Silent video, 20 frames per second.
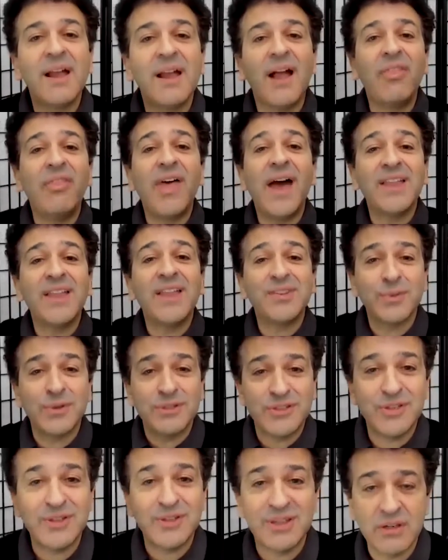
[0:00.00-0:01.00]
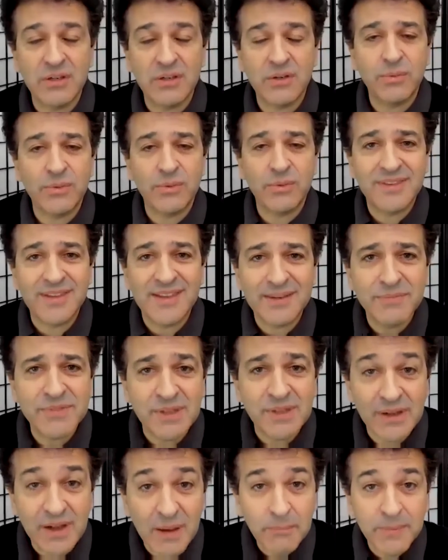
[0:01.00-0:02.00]
And that's what you can do with teams
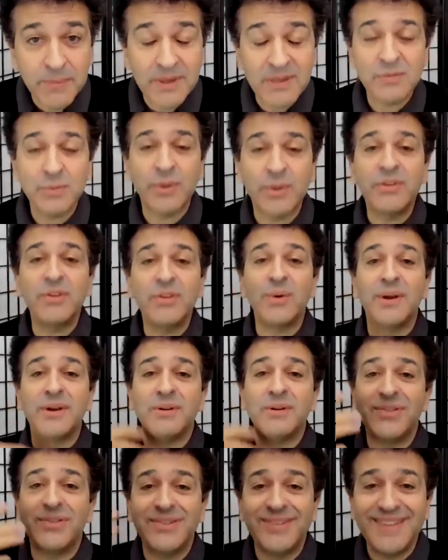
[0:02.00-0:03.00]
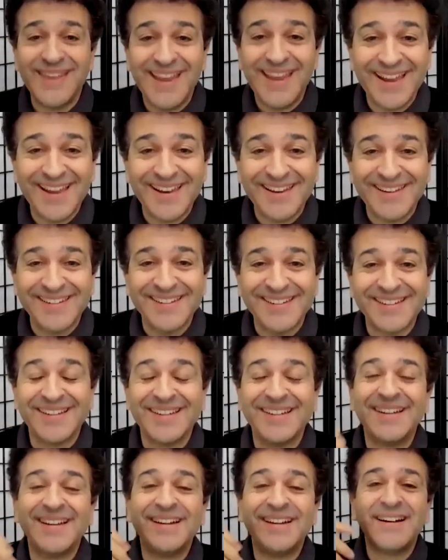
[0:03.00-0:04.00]
and companies once you understand
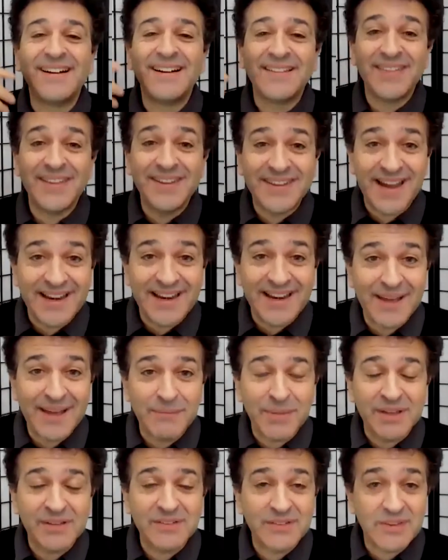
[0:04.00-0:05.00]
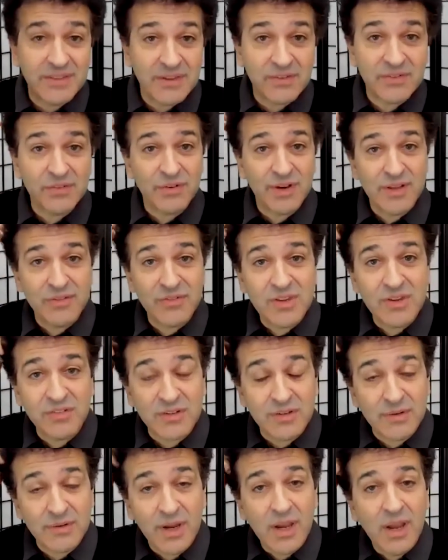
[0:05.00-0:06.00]
the dynamics of this
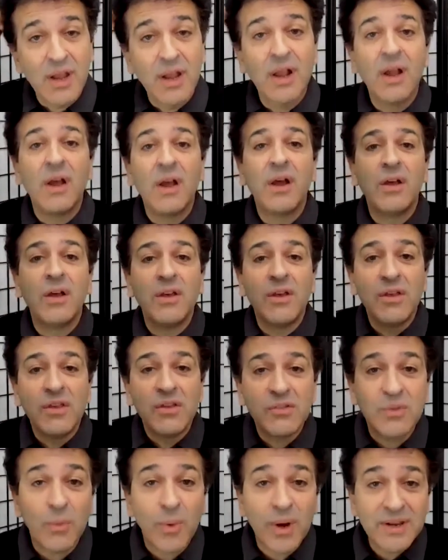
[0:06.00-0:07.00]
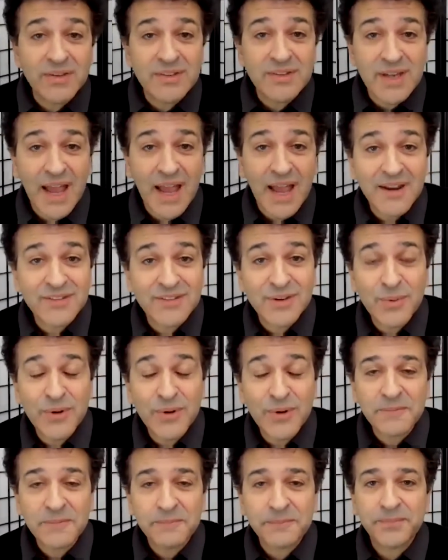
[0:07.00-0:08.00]
transition. So what is it? How does it
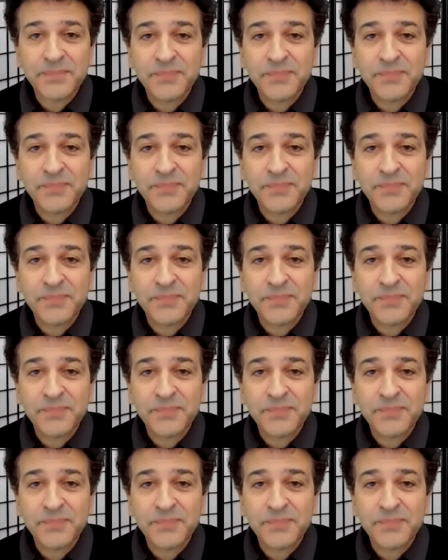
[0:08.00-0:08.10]
work?